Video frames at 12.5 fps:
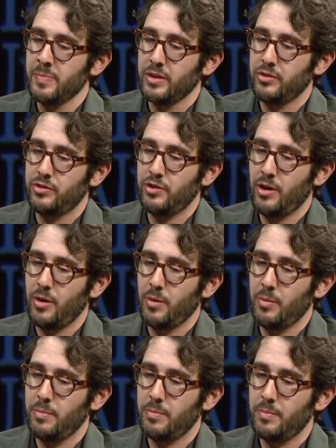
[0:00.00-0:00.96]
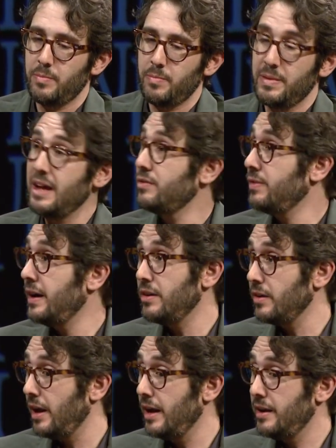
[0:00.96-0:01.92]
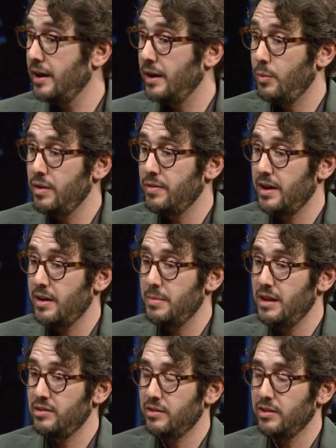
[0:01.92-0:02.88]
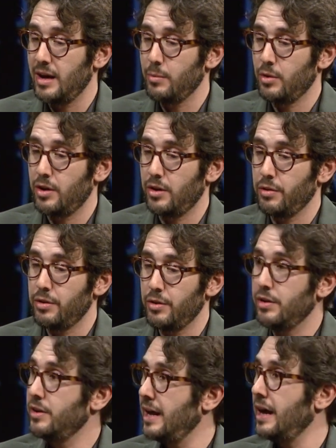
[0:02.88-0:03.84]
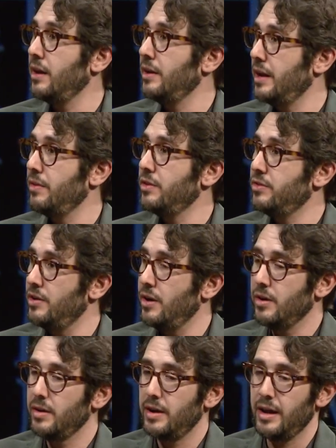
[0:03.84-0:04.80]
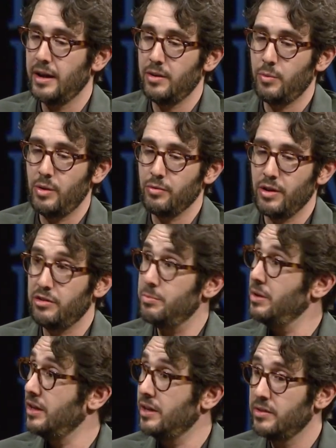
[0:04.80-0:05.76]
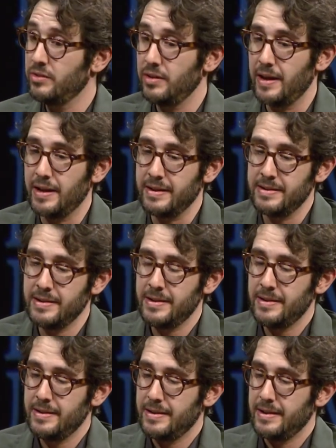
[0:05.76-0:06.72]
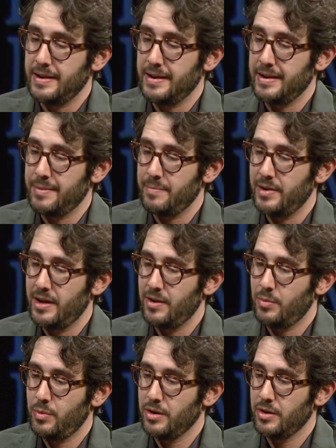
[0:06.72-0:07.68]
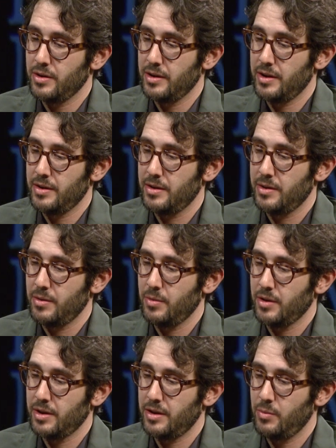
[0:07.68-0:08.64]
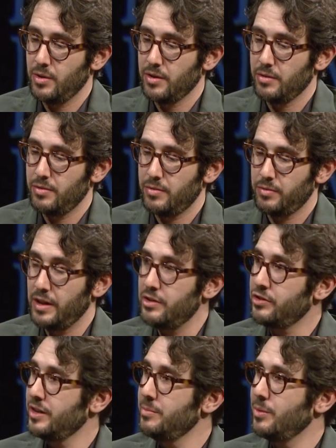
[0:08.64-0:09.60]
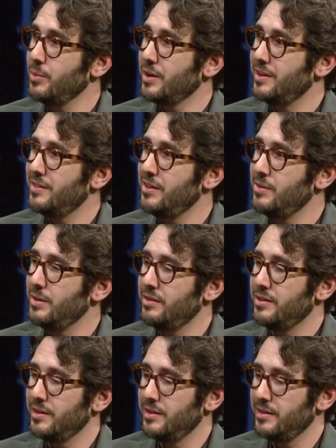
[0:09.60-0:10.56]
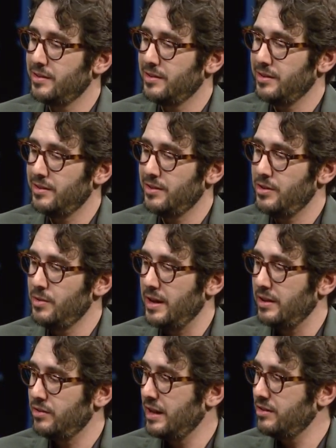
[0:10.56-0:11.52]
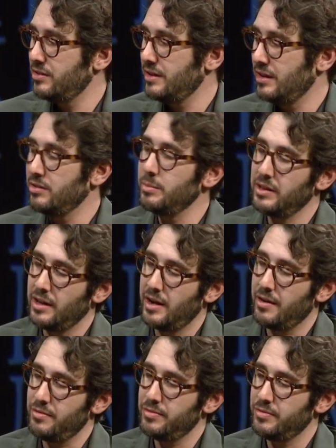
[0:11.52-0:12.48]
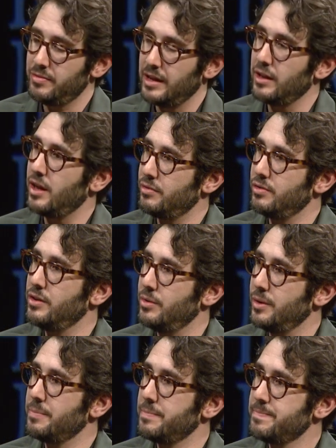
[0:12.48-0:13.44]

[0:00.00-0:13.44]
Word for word: So that's Find Your Light, and we've had an amazing time. We're on our third gala now this year, and we've raised millions. And um, and we're, uh, we're, we're fledgling, but we're continuing to, to, to, do that. So that's, that's something that I've had a lot of fun doing.